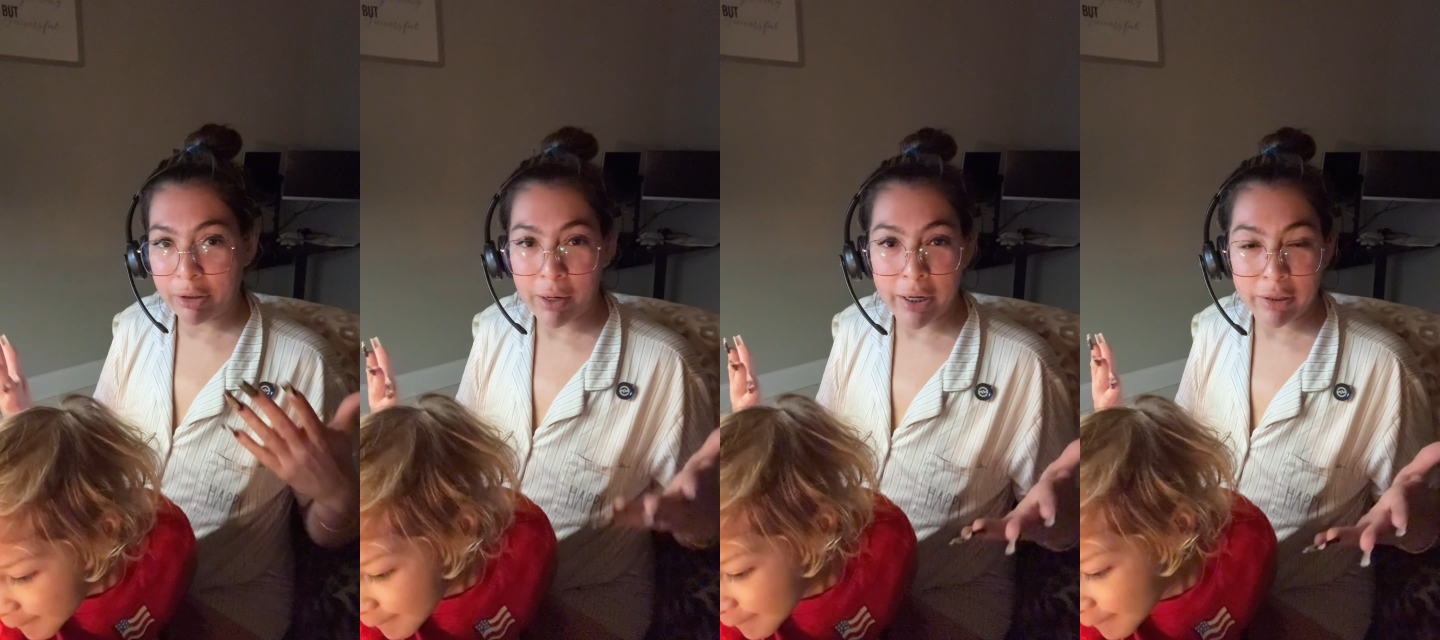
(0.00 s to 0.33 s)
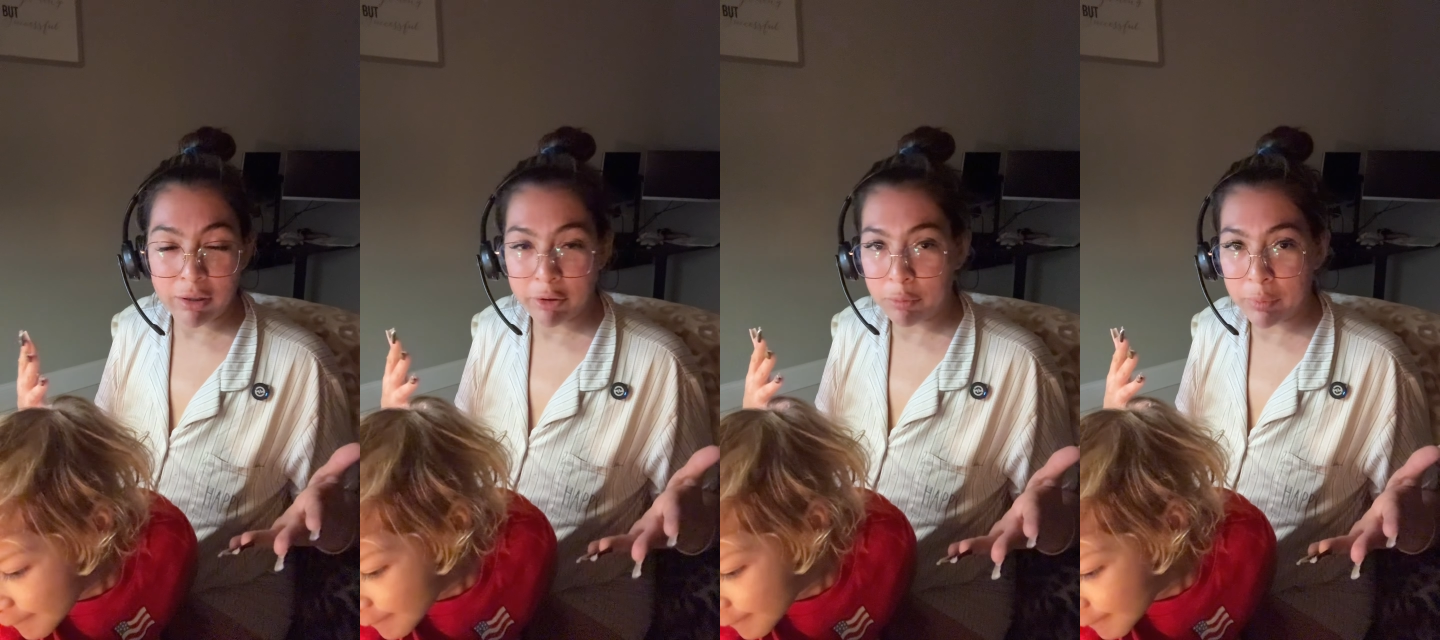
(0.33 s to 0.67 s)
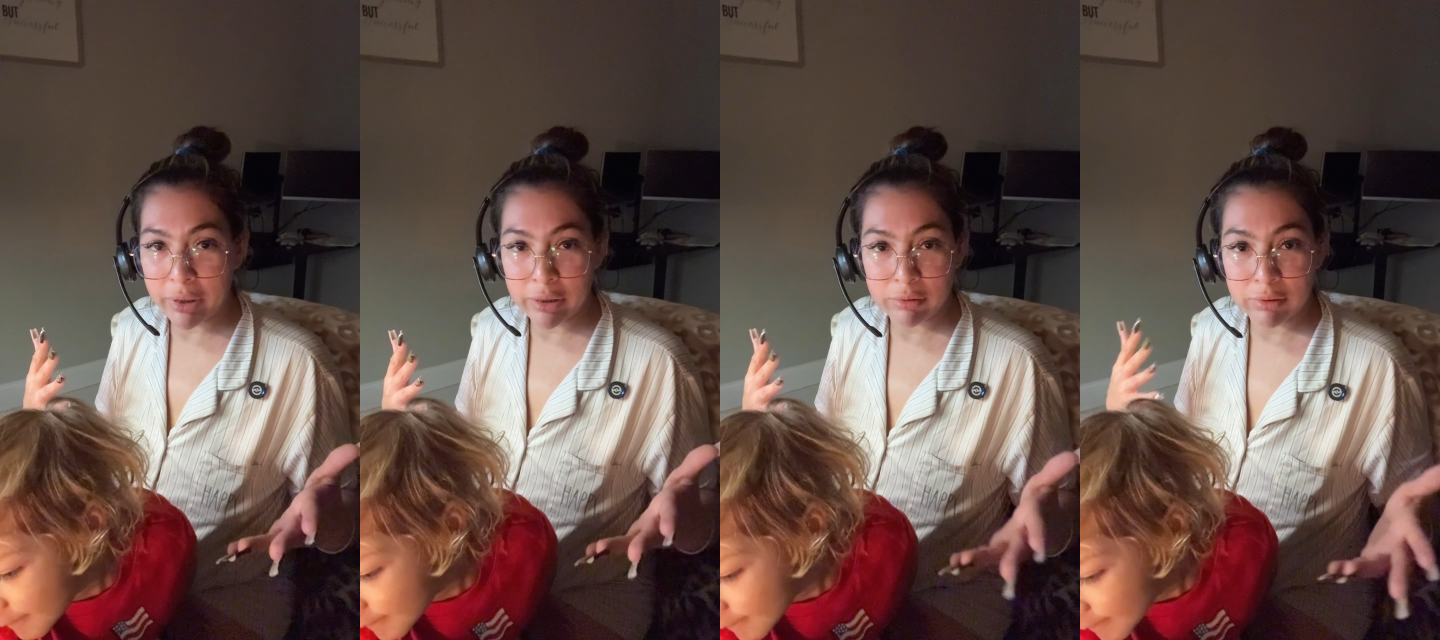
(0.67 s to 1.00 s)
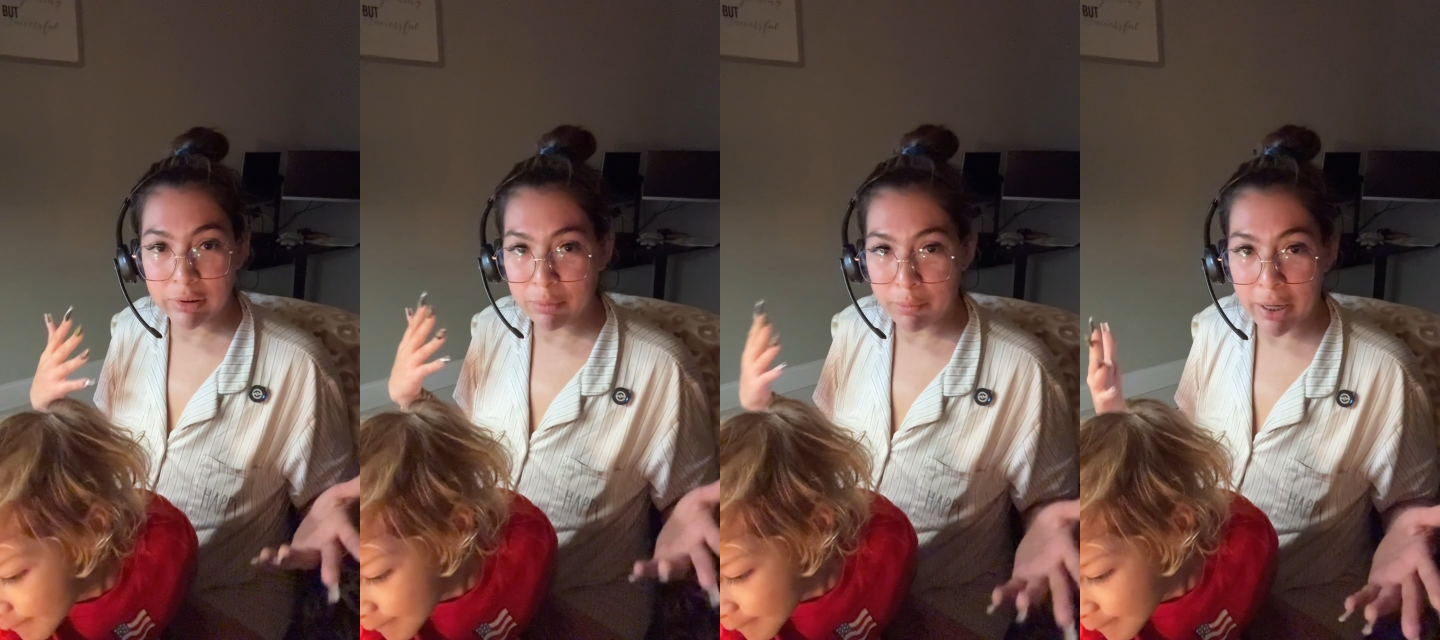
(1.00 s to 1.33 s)
cry a little bit.
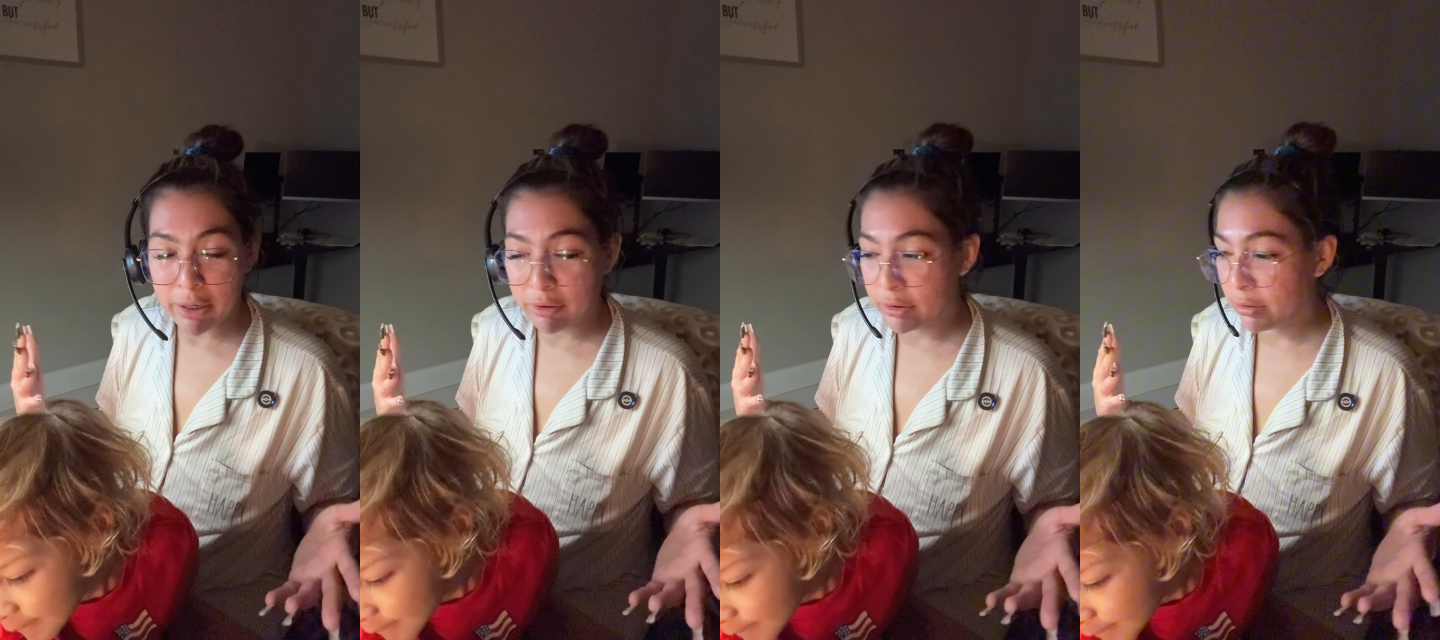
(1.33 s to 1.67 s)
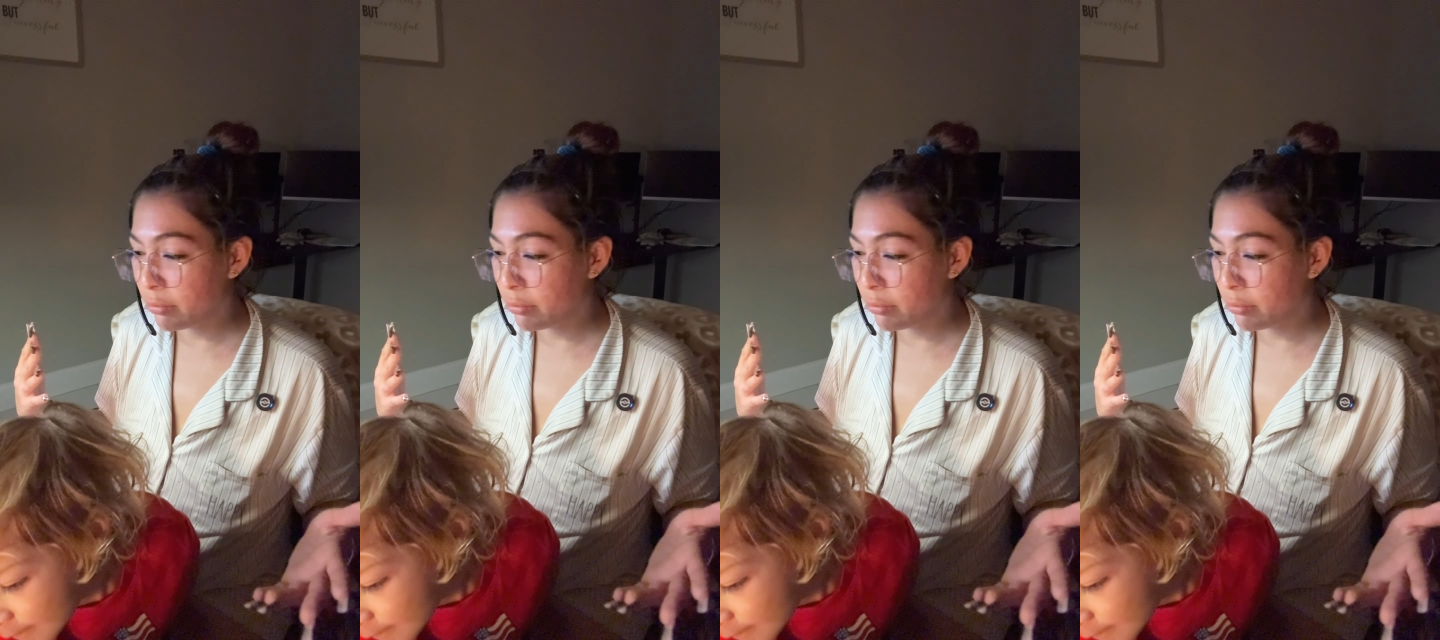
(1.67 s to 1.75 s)
Doesn't matter